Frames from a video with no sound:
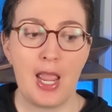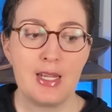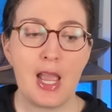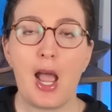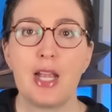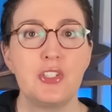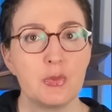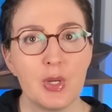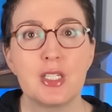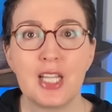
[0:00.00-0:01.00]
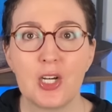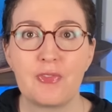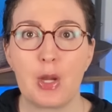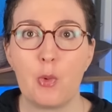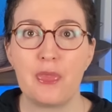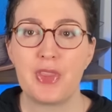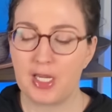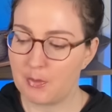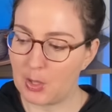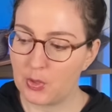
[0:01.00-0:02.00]
And I just want to clarify one
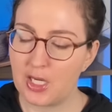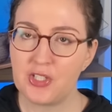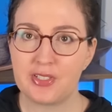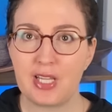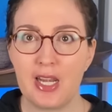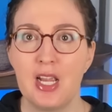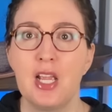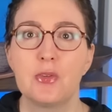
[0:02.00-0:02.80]
thing about what I just said.